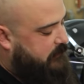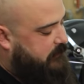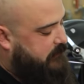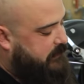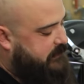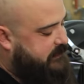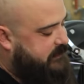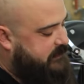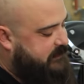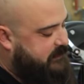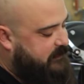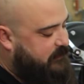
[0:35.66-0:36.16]

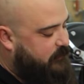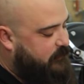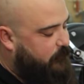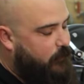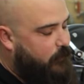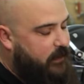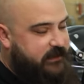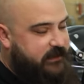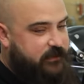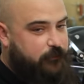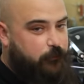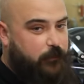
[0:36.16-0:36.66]
This is a
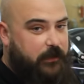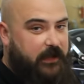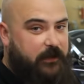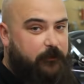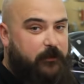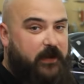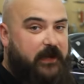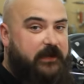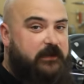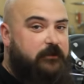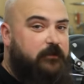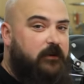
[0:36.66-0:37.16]
one twenty
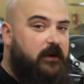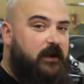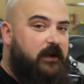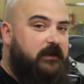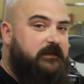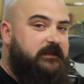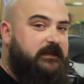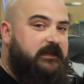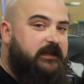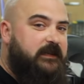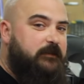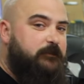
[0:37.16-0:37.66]

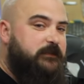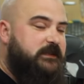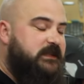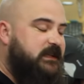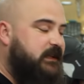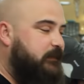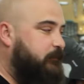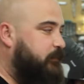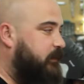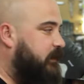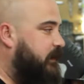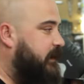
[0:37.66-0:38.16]
micron D M
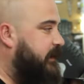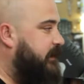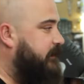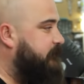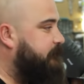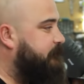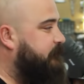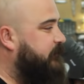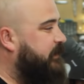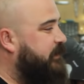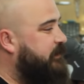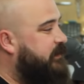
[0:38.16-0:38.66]
T plate.
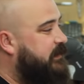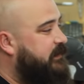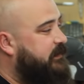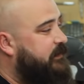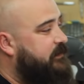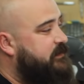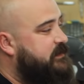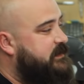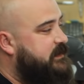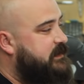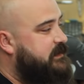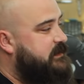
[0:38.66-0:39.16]
You can
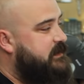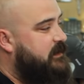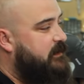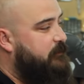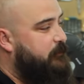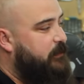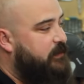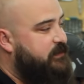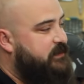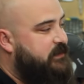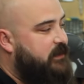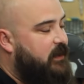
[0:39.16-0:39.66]
use this on
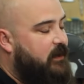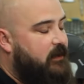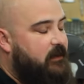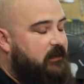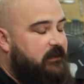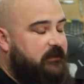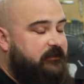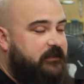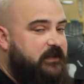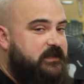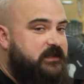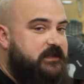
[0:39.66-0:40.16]
most all
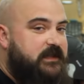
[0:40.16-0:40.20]
of your